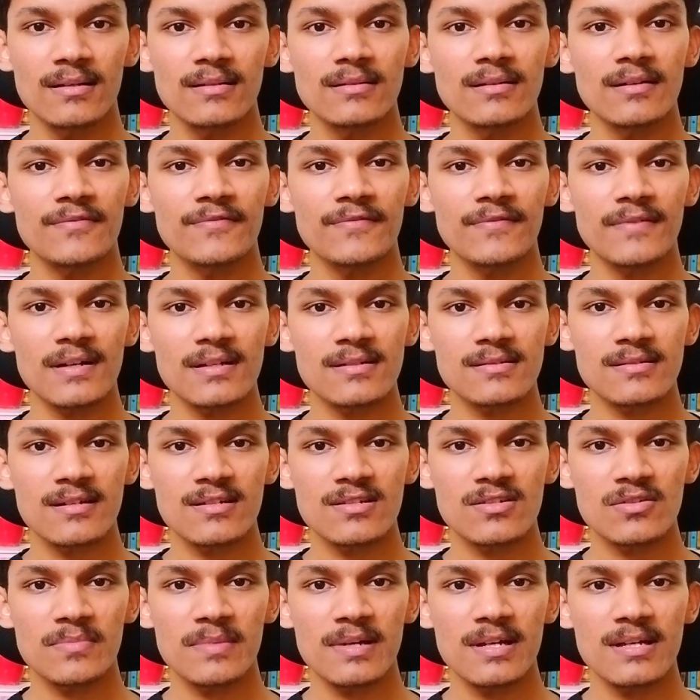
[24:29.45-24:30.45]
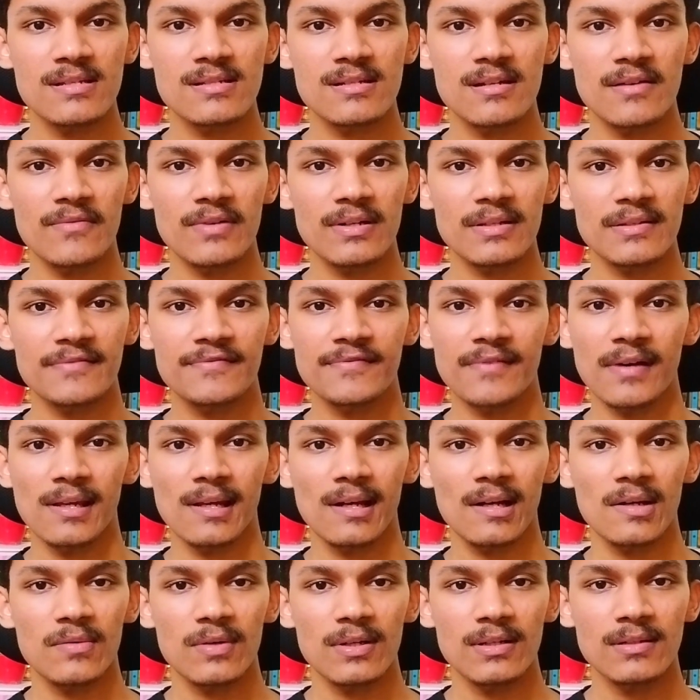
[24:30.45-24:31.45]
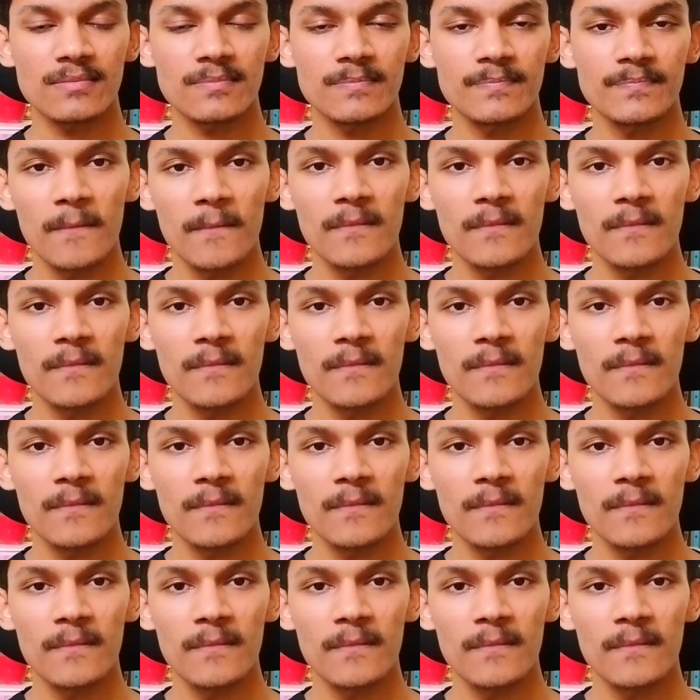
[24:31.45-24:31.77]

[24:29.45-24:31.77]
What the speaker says: The first resume is never the final one.